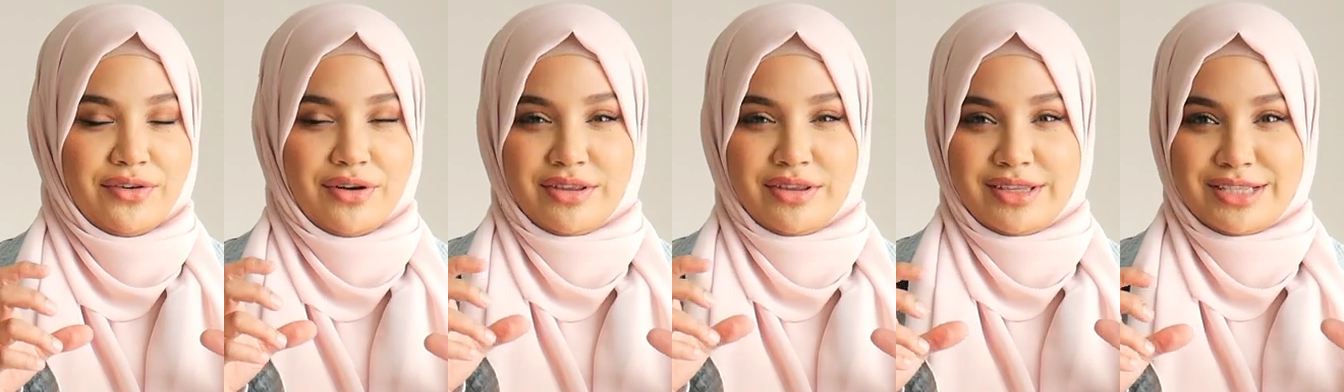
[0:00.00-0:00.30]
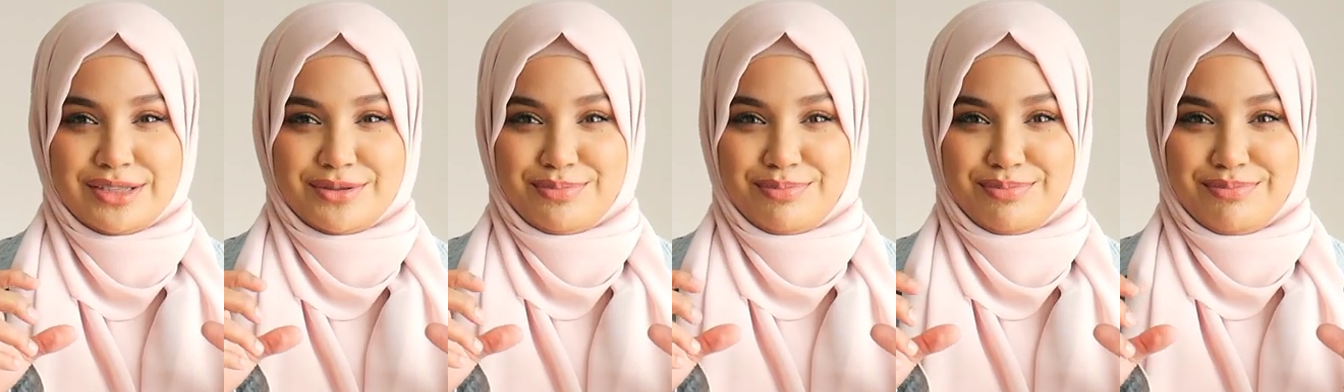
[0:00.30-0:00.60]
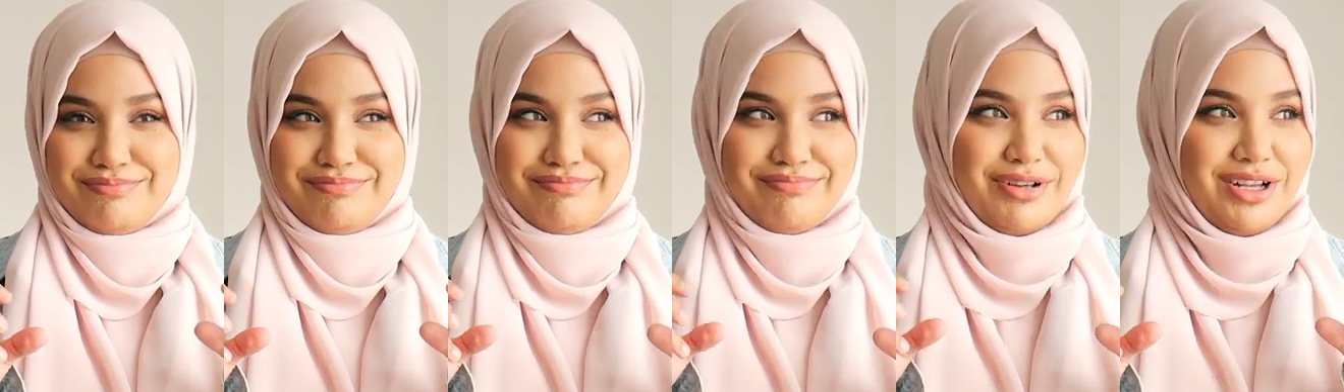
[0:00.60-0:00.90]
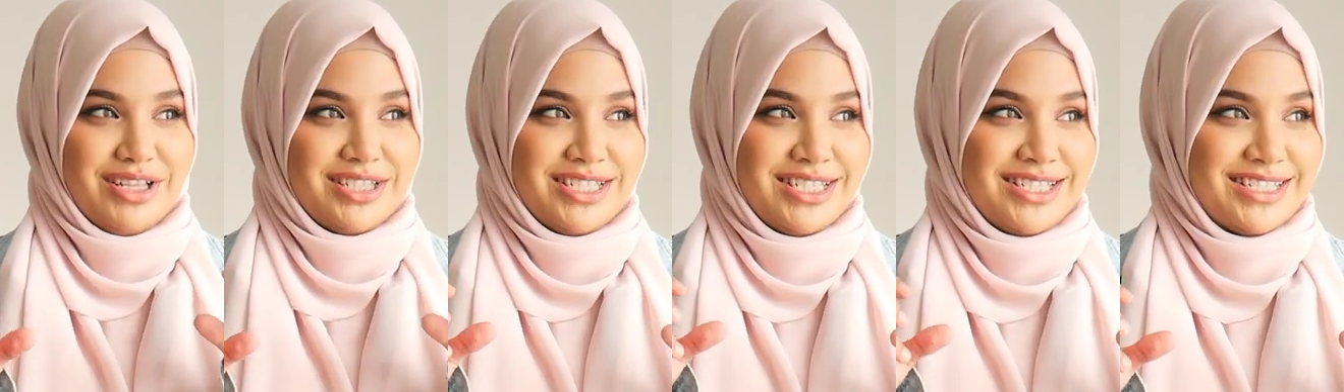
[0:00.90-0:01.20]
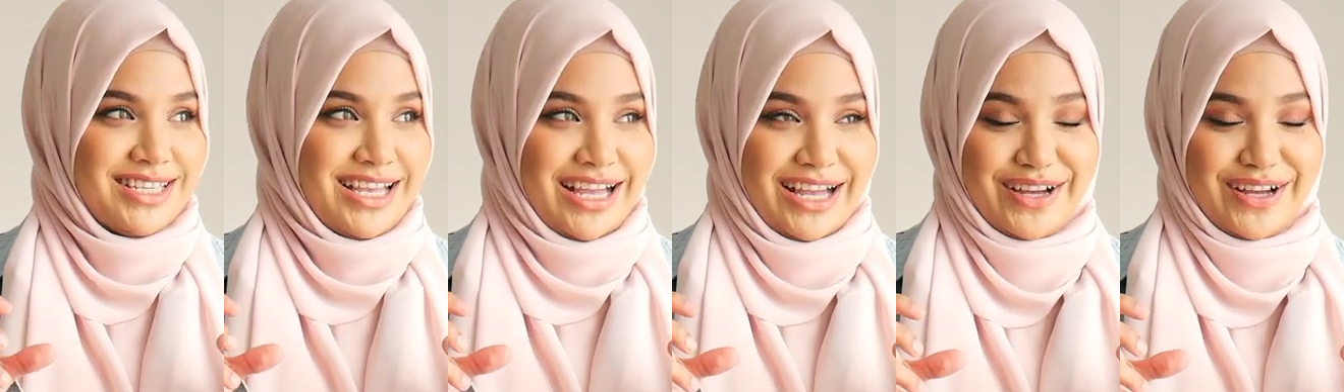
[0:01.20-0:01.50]
all these
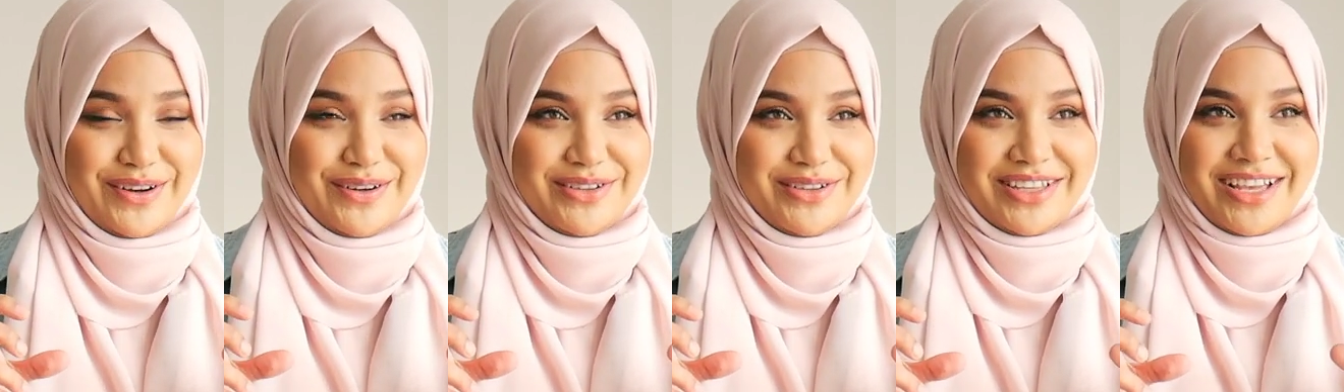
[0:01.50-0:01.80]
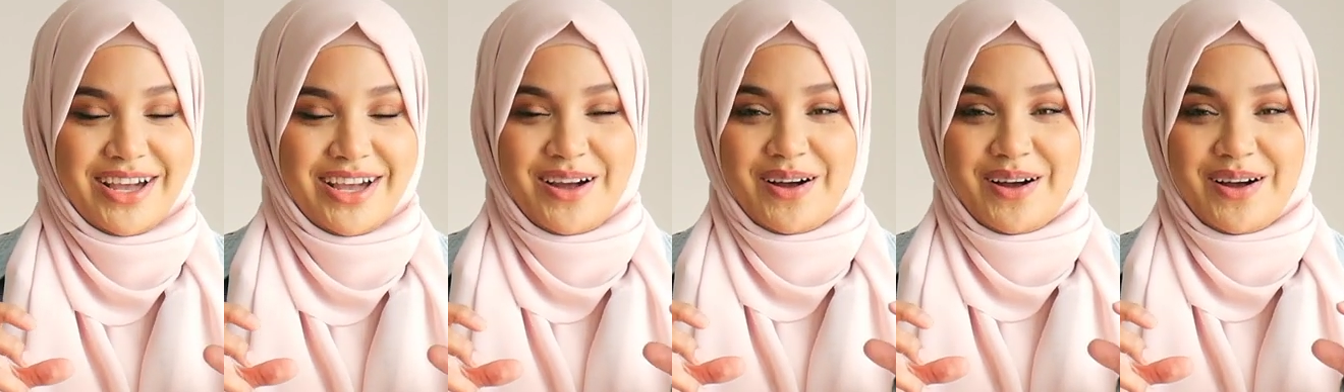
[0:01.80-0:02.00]
bulges out,